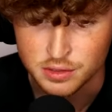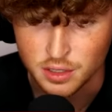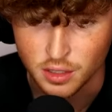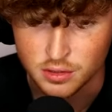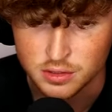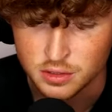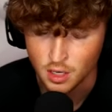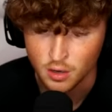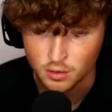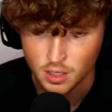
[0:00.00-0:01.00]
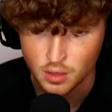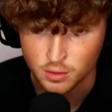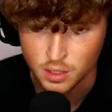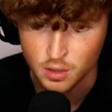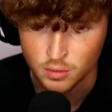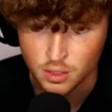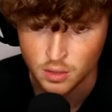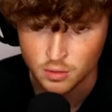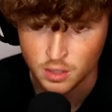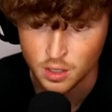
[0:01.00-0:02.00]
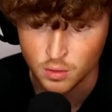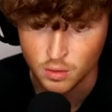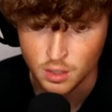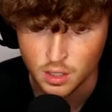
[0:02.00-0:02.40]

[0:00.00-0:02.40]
was close. Go, go, go, go, go.